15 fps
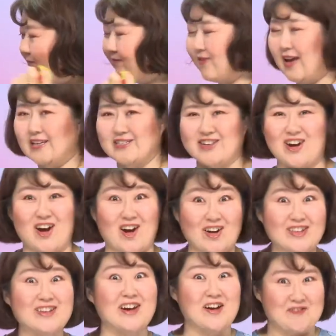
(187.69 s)

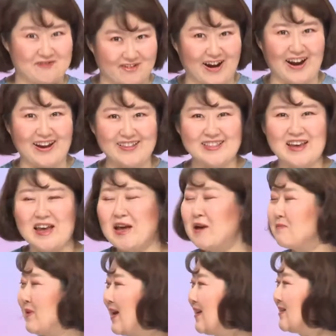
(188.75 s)
flashcard, right?
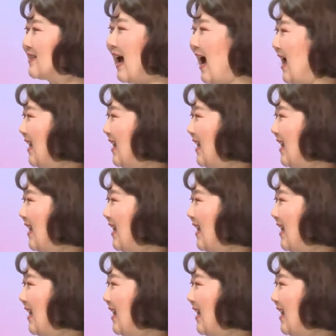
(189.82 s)
Because I